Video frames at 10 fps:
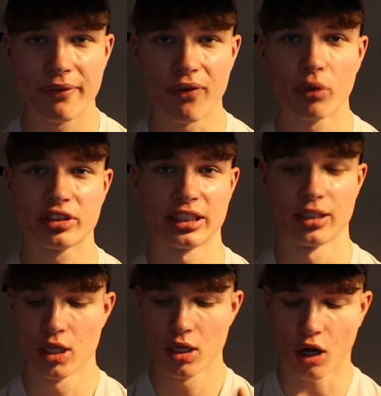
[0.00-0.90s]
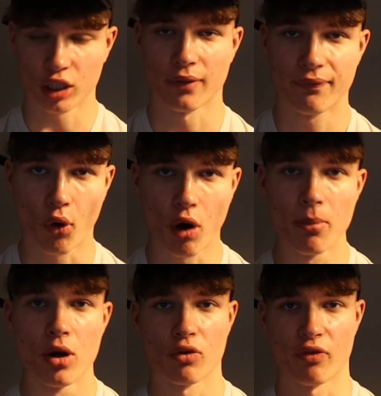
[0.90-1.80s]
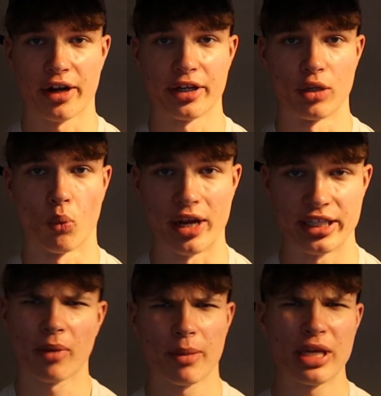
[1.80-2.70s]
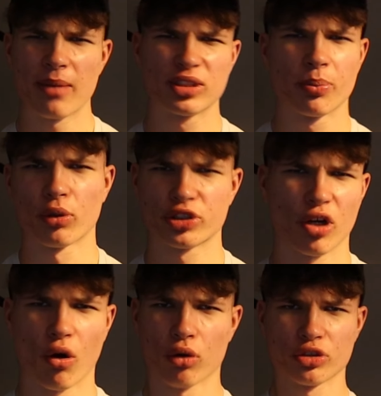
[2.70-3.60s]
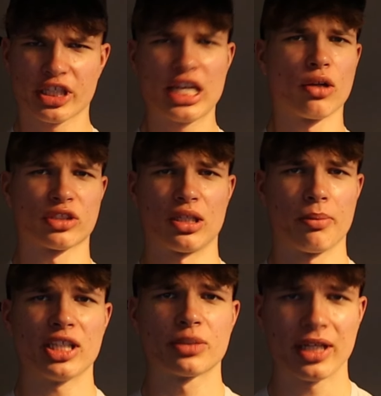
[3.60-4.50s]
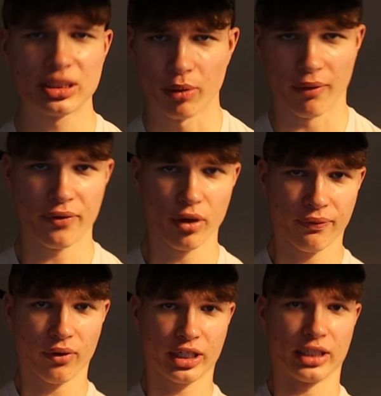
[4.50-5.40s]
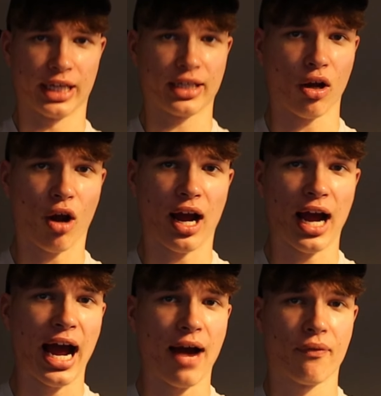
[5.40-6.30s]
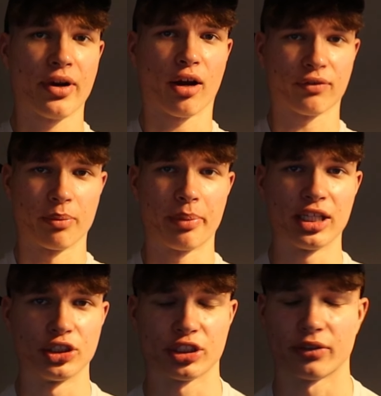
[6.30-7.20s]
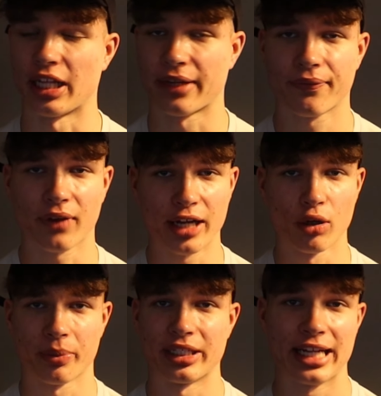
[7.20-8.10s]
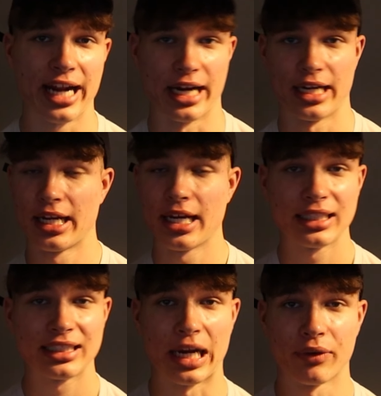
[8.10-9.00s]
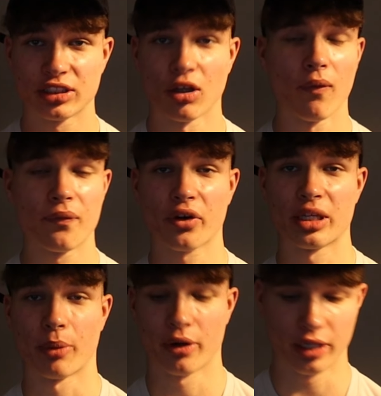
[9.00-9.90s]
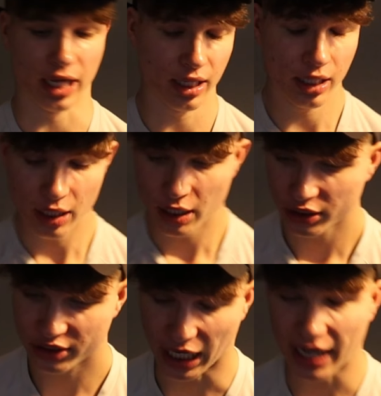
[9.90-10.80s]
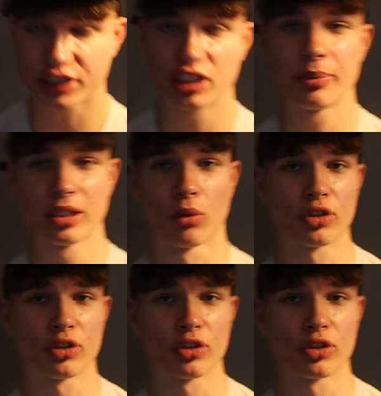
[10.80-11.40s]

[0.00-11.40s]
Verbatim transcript: to be focusing on the form rather than the weight. You might be able to push one hundred kilos on the bench press, but if you're fucking like halfway off the bench, like flying up in the air, there is no fucking point in that. To actually build